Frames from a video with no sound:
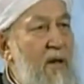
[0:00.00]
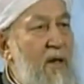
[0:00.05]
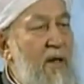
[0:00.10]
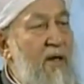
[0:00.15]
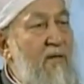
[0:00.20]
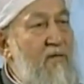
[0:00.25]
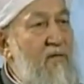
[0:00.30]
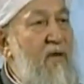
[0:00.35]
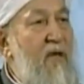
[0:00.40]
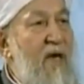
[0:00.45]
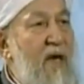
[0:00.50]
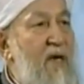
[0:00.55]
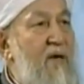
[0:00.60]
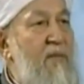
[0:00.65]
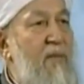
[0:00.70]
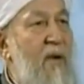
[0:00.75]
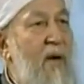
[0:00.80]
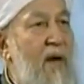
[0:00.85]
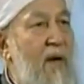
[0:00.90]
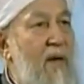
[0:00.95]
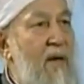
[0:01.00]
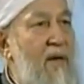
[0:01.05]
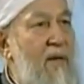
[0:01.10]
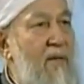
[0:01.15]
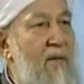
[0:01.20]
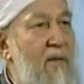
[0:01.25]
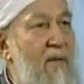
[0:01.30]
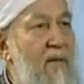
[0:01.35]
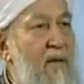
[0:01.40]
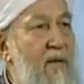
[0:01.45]
If they had power,
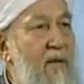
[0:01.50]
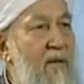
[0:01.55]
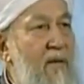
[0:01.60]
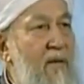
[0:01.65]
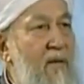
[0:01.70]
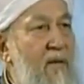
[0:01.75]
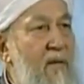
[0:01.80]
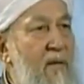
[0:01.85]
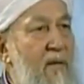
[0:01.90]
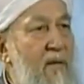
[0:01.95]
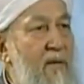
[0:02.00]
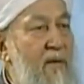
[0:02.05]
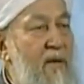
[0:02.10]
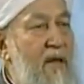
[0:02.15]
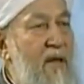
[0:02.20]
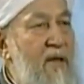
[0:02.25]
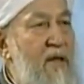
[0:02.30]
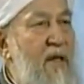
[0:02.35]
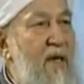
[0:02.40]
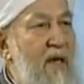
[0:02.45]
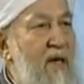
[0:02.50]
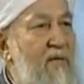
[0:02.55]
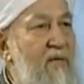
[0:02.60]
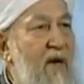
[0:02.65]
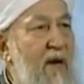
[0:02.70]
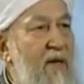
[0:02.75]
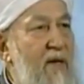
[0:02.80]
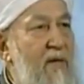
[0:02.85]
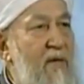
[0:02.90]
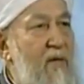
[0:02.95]
did they have
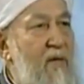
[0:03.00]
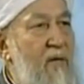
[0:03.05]
right